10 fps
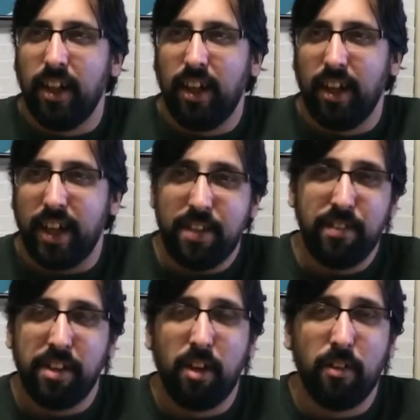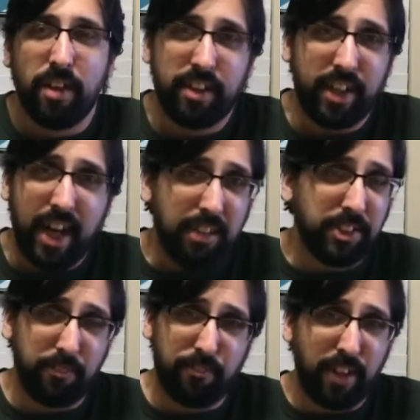uh, even though that they have
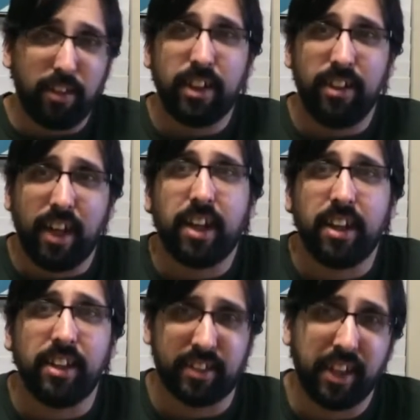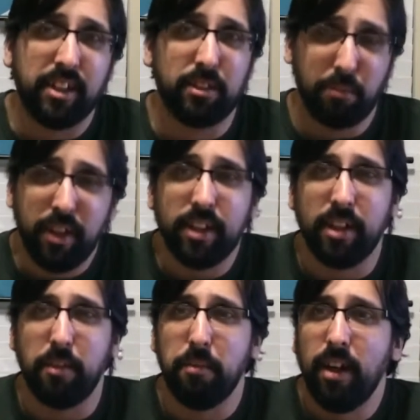some fairly lengthy scenes with
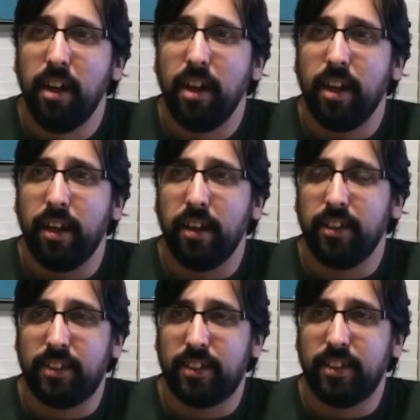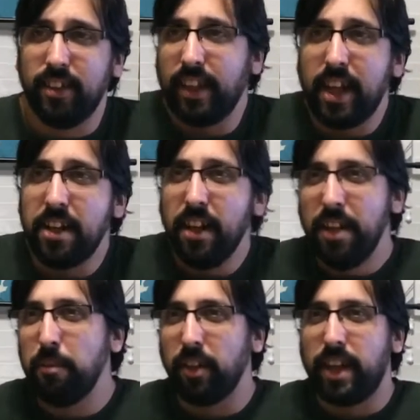them it's like and none of
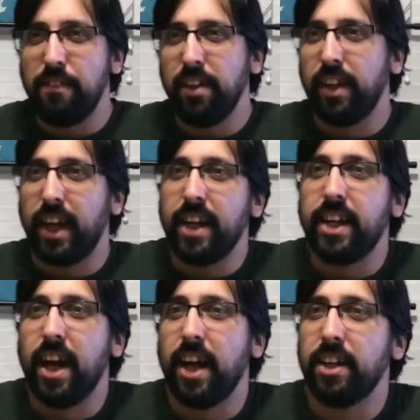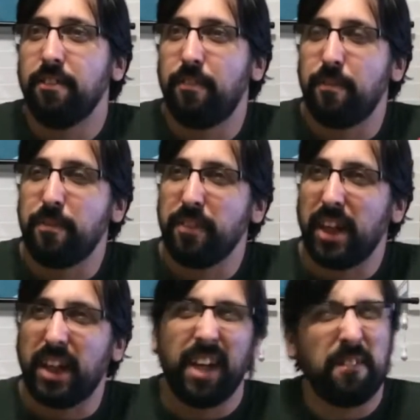them are given like any kind of
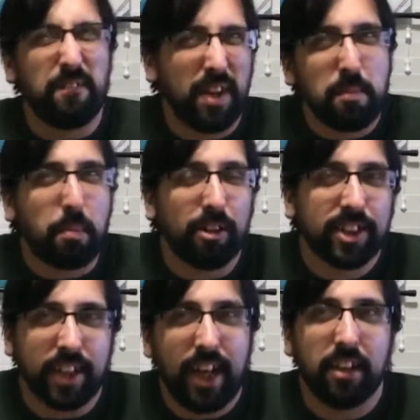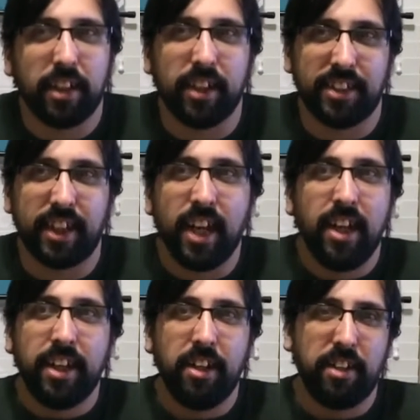like kind of fun personality. It's like
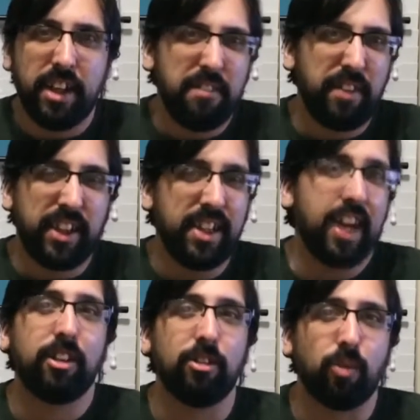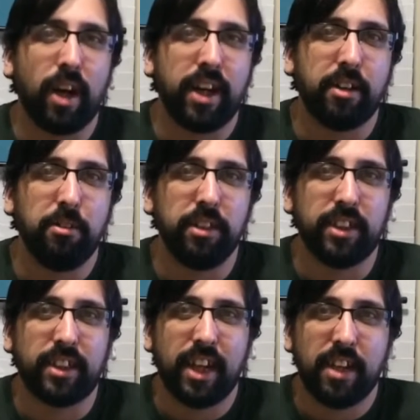you know you have like Doctor Grant who is
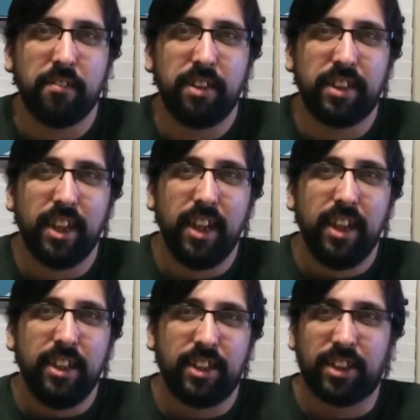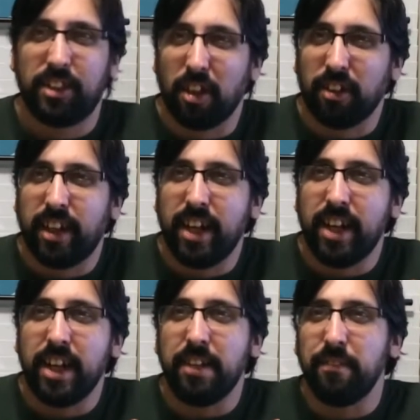just kind of this
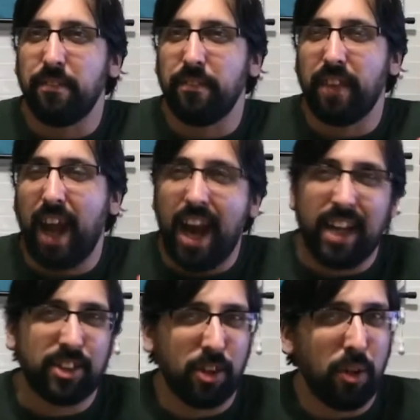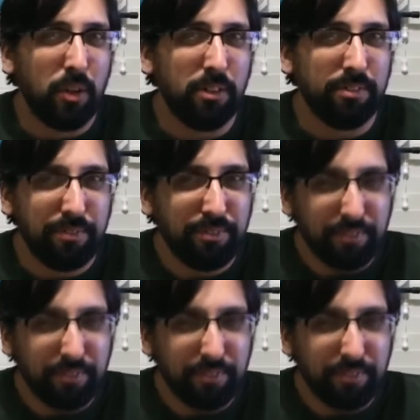snarky asshole